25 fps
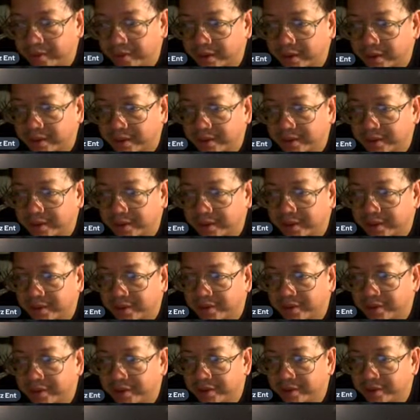as soon
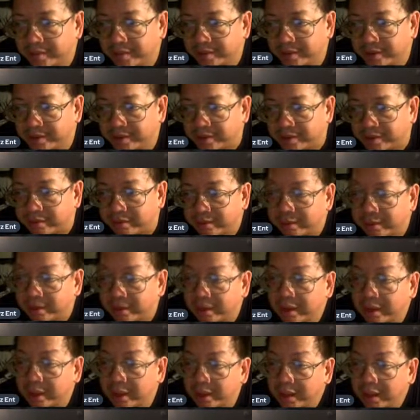as you're able to.
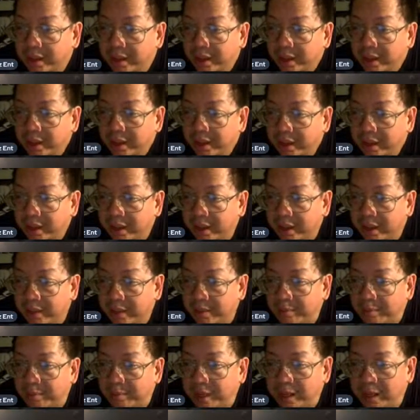
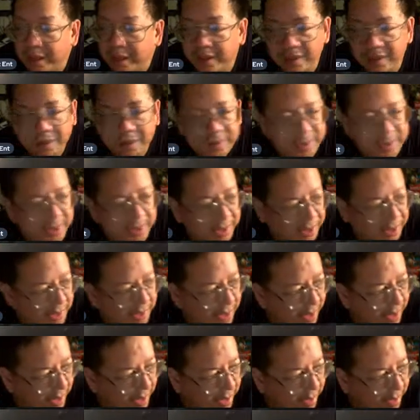And you said
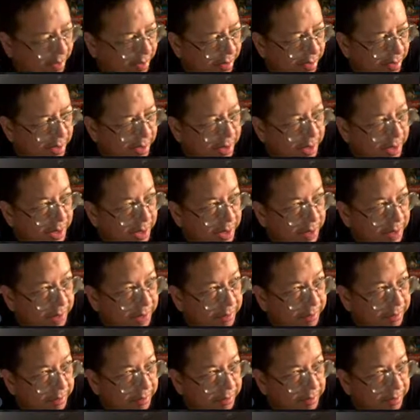that you're looking
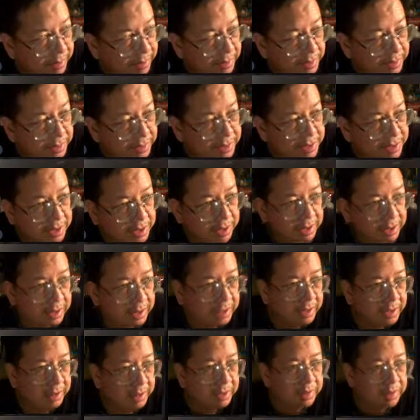at
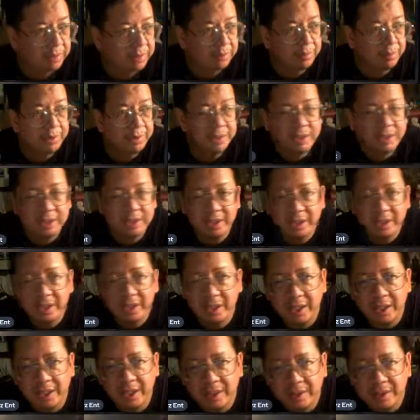starting
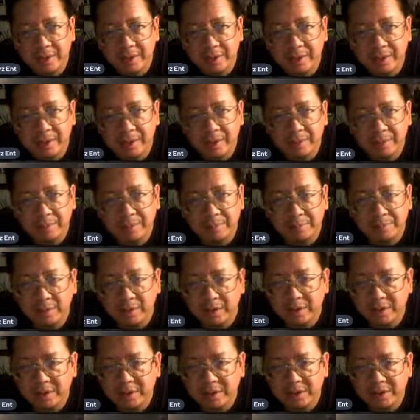printing in
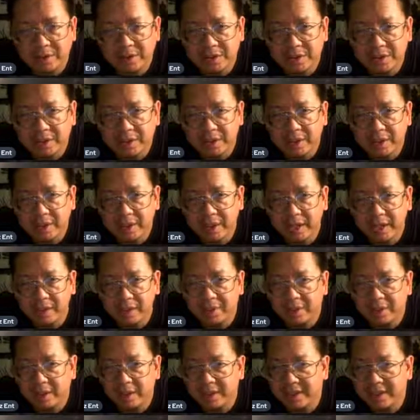March at
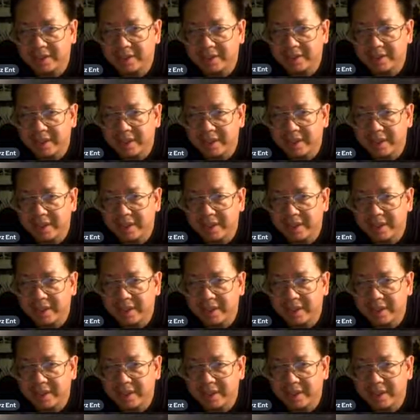the latest